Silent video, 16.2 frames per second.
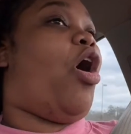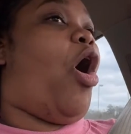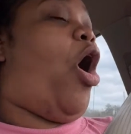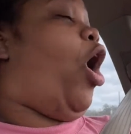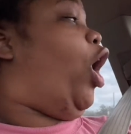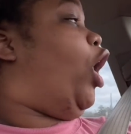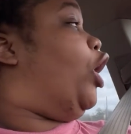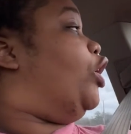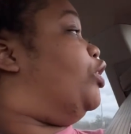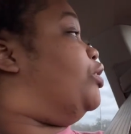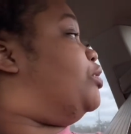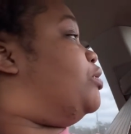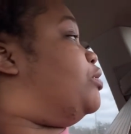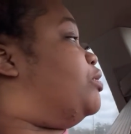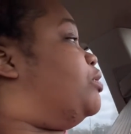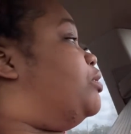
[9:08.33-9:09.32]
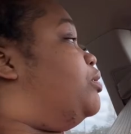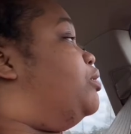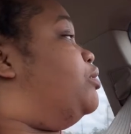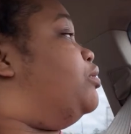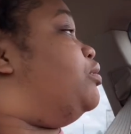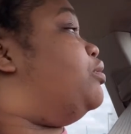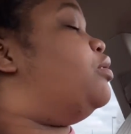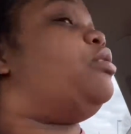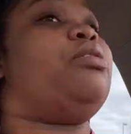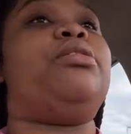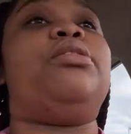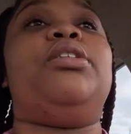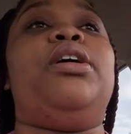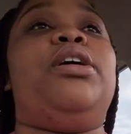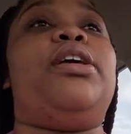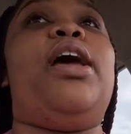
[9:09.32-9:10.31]
Cars.
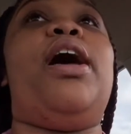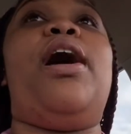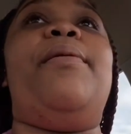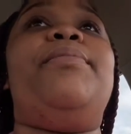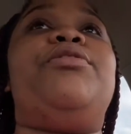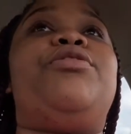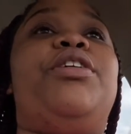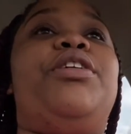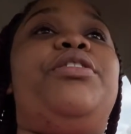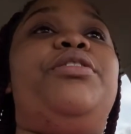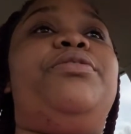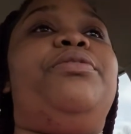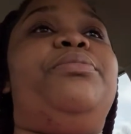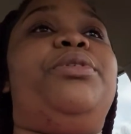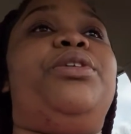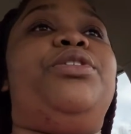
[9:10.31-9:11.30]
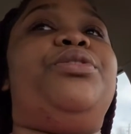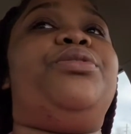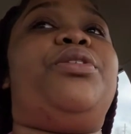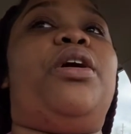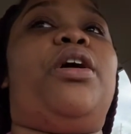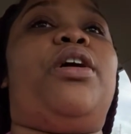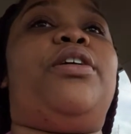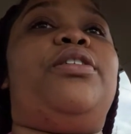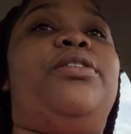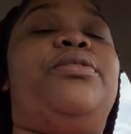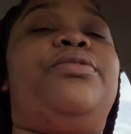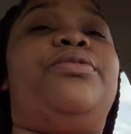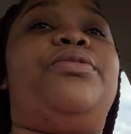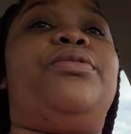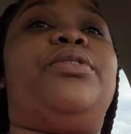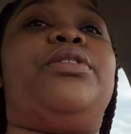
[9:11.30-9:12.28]
Yeah, I've been trying to look for me a new car though,
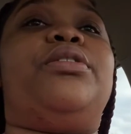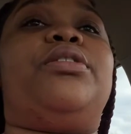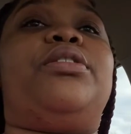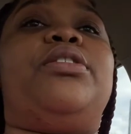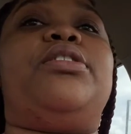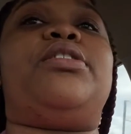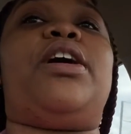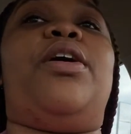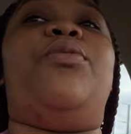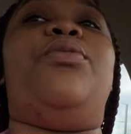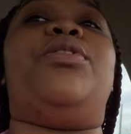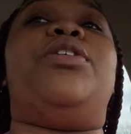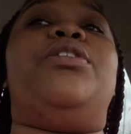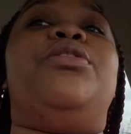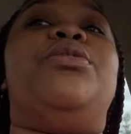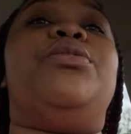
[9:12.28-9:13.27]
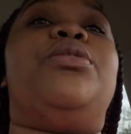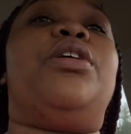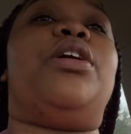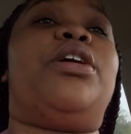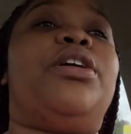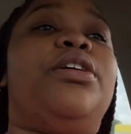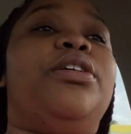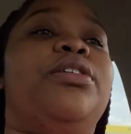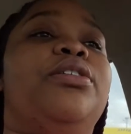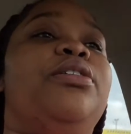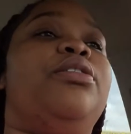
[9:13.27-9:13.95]
for real, because I want a new car.